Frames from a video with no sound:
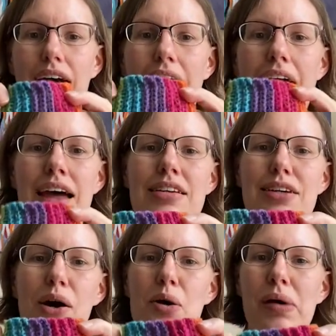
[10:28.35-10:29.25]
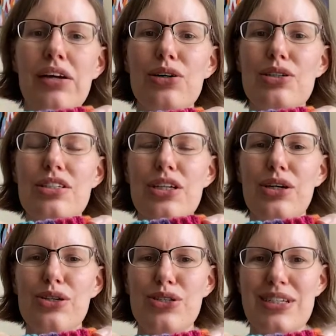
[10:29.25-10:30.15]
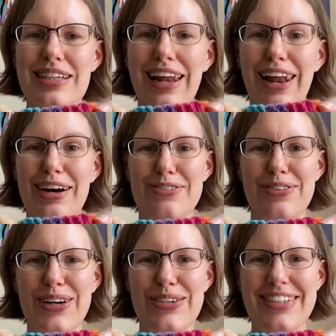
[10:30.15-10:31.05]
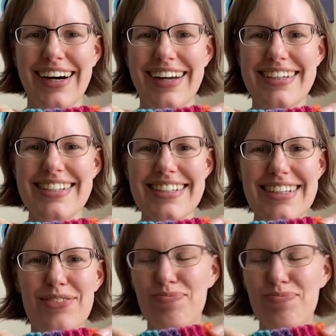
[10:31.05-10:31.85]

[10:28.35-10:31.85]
and oh my god, don't you just love those colours?